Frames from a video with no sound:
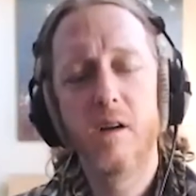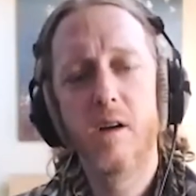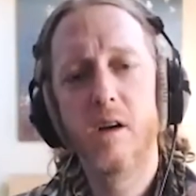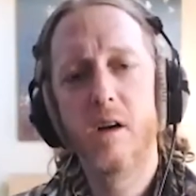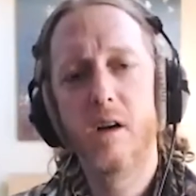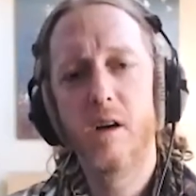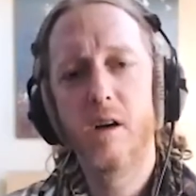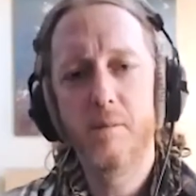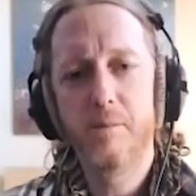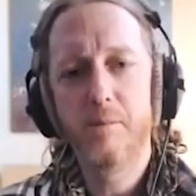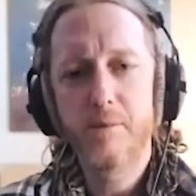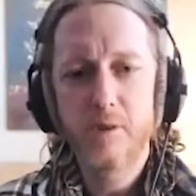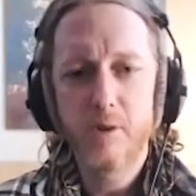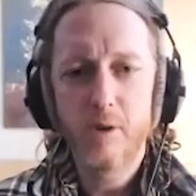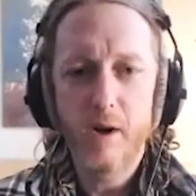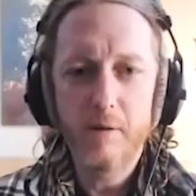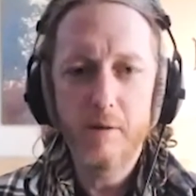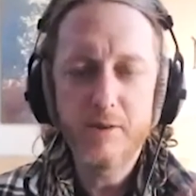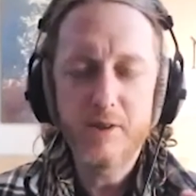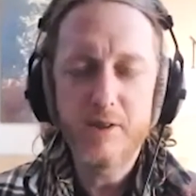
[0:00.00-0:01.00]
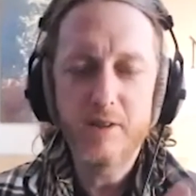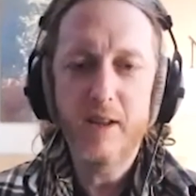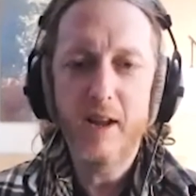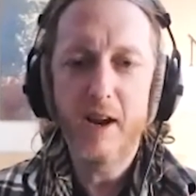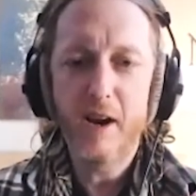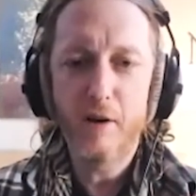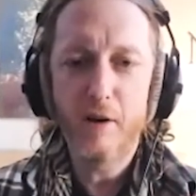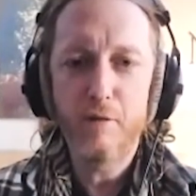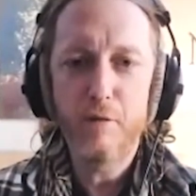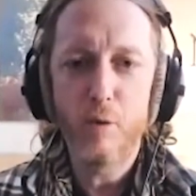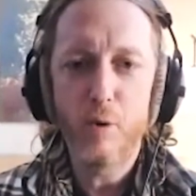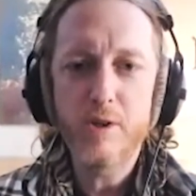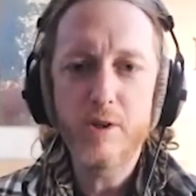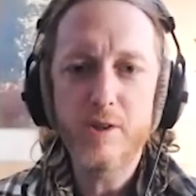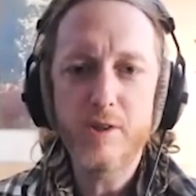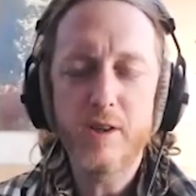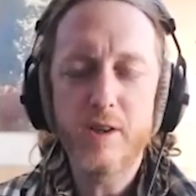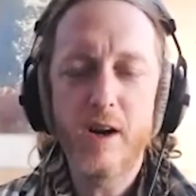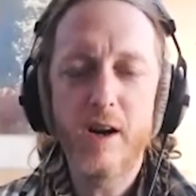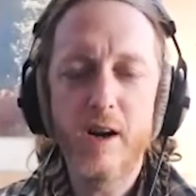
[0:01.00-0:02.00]
Um, so I was in the Air
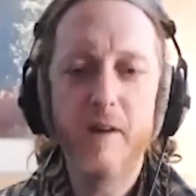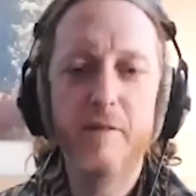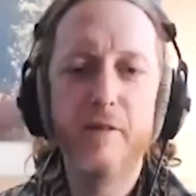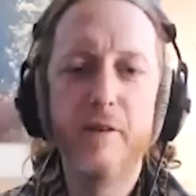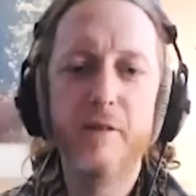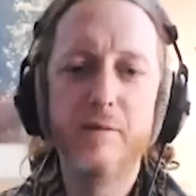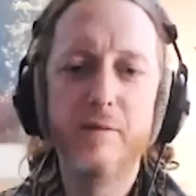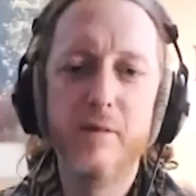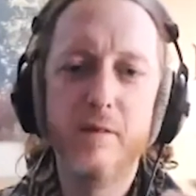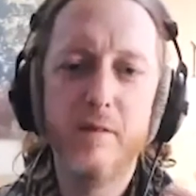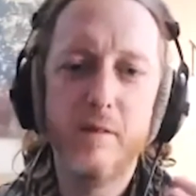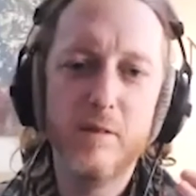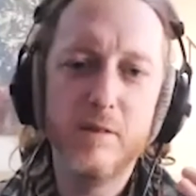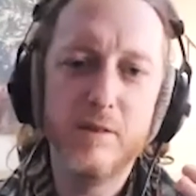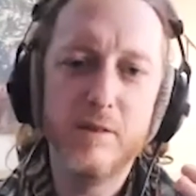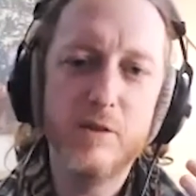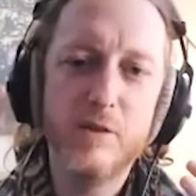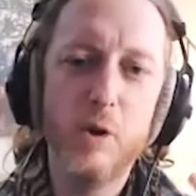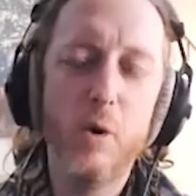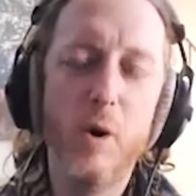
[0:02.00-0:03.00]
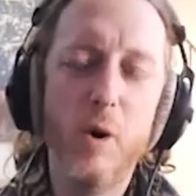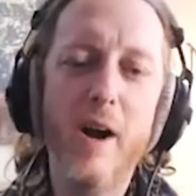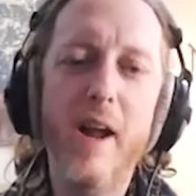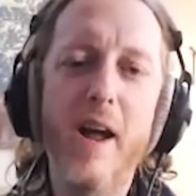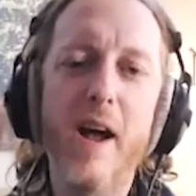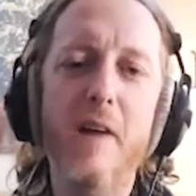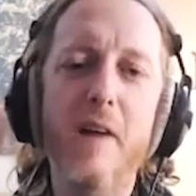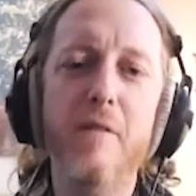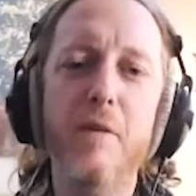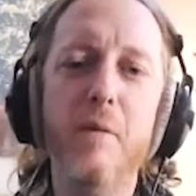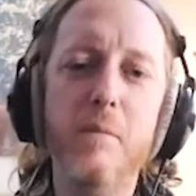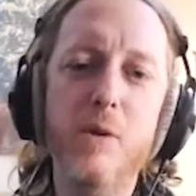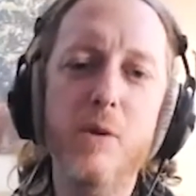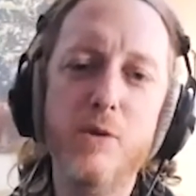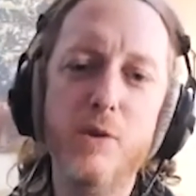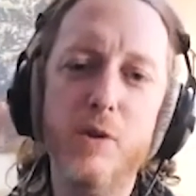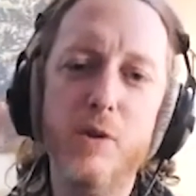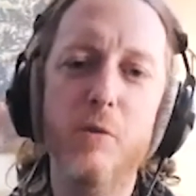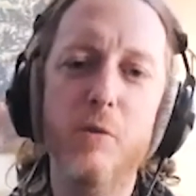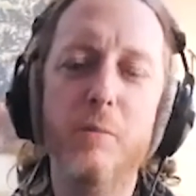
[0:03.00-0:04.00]
Force. I have a so I have a
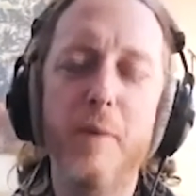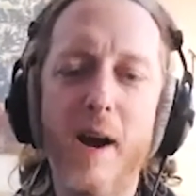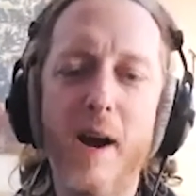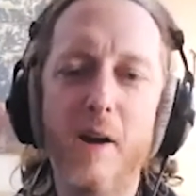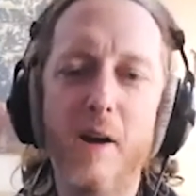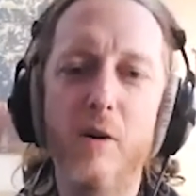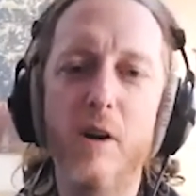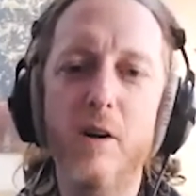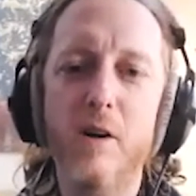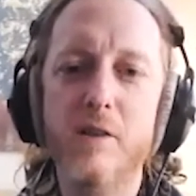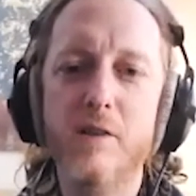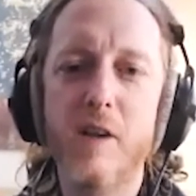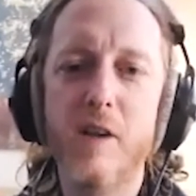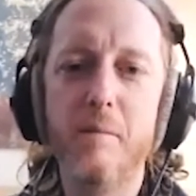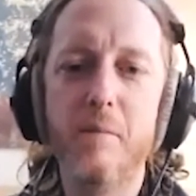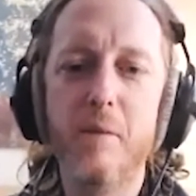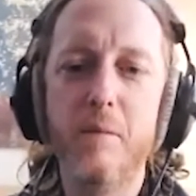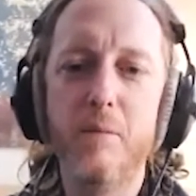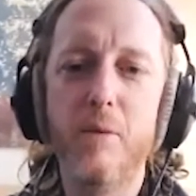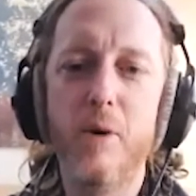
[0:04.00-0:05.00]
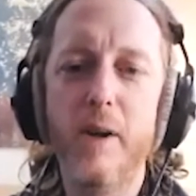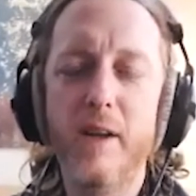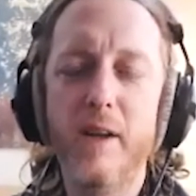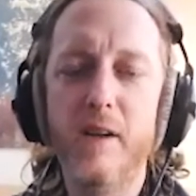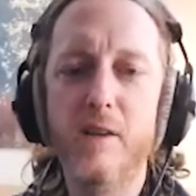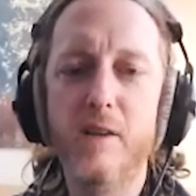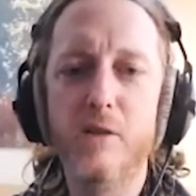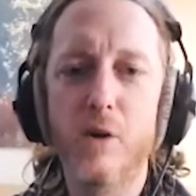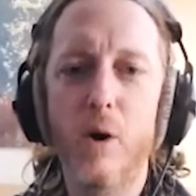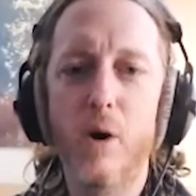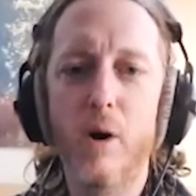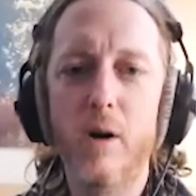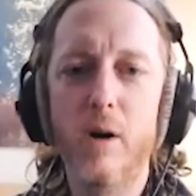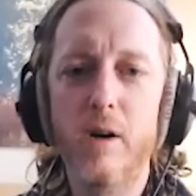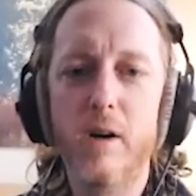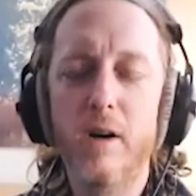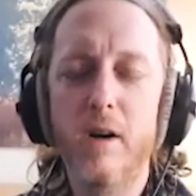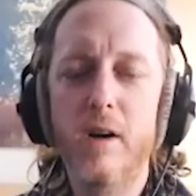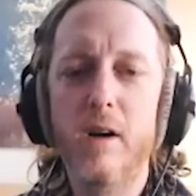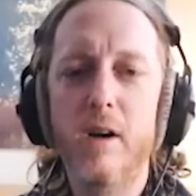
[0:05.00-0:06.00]
musical background because I've been playing guitar
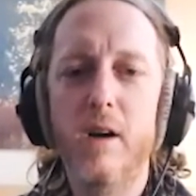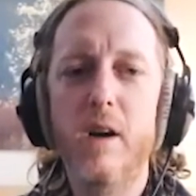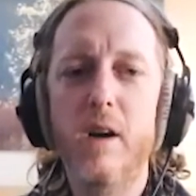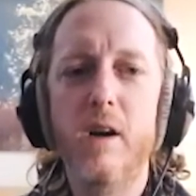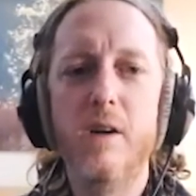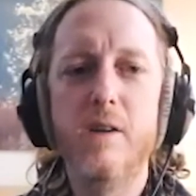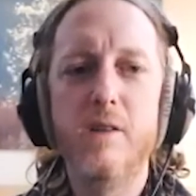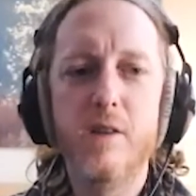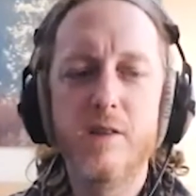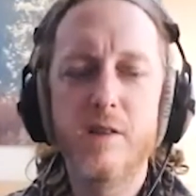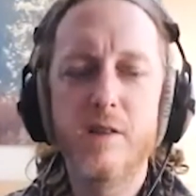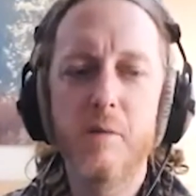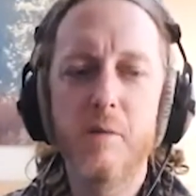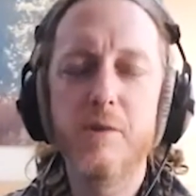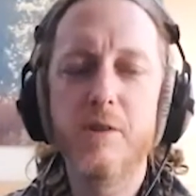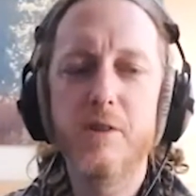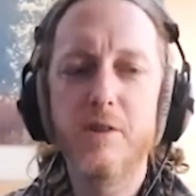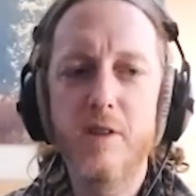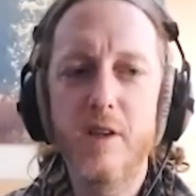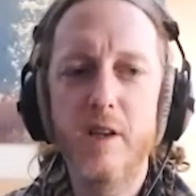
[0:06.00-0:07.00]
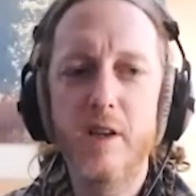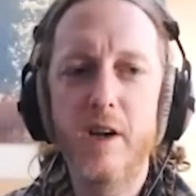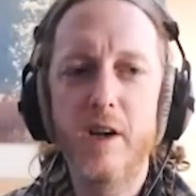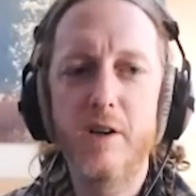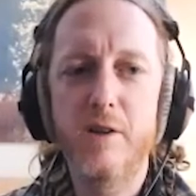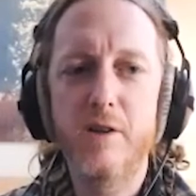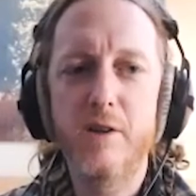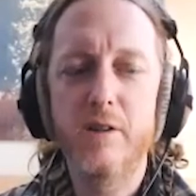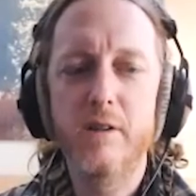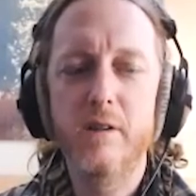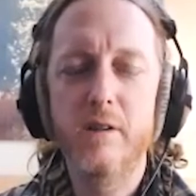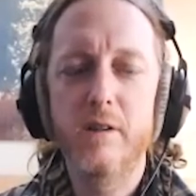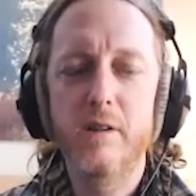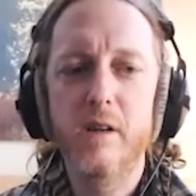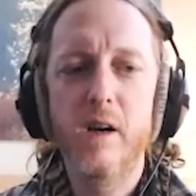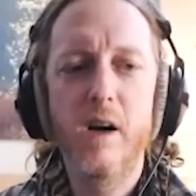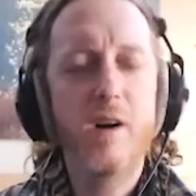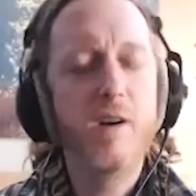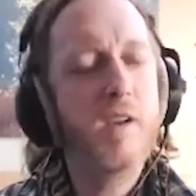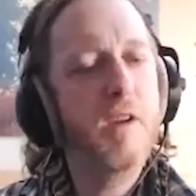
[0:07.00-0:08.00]
since I was a teenager.
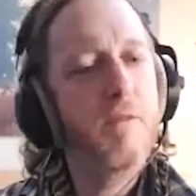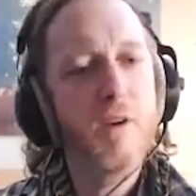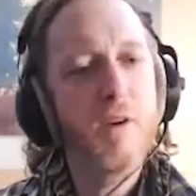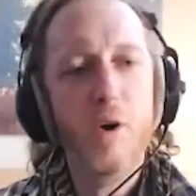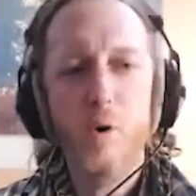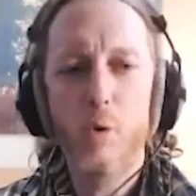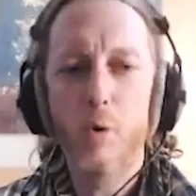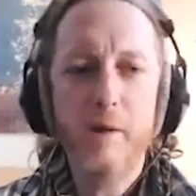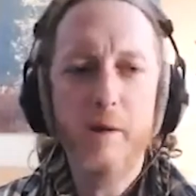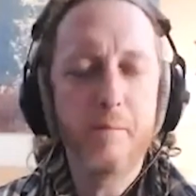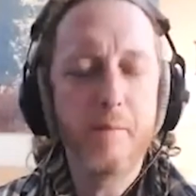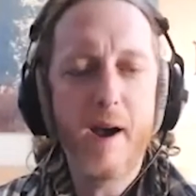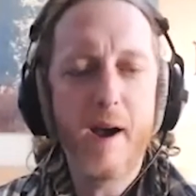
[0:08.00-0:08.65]
I'll mm-hmm. give you a quick